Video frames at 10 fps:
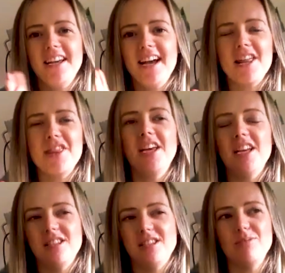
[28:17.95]
And I think it
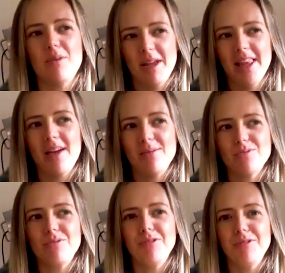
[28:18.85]
is, is when my leg was
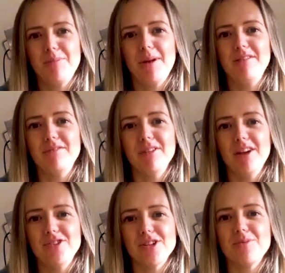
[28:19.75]
really, really painful. I
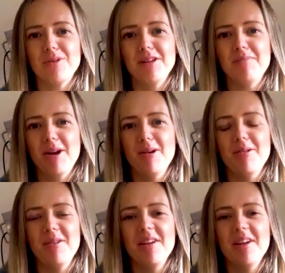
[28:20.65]
just wanted my
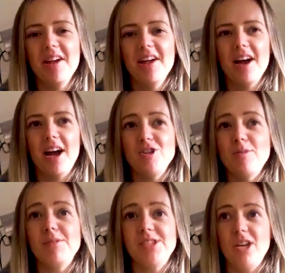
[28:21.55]
own I do
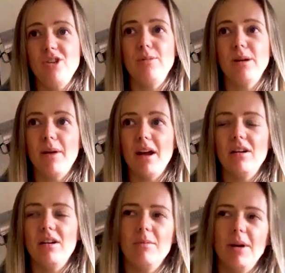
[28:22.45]
remember daydreaming about,
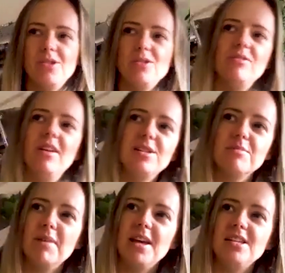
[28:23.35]
oh, my duvet is
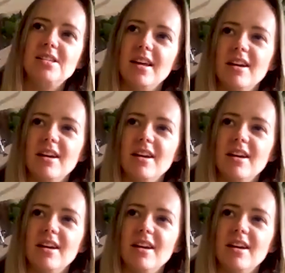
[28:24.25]
amazing.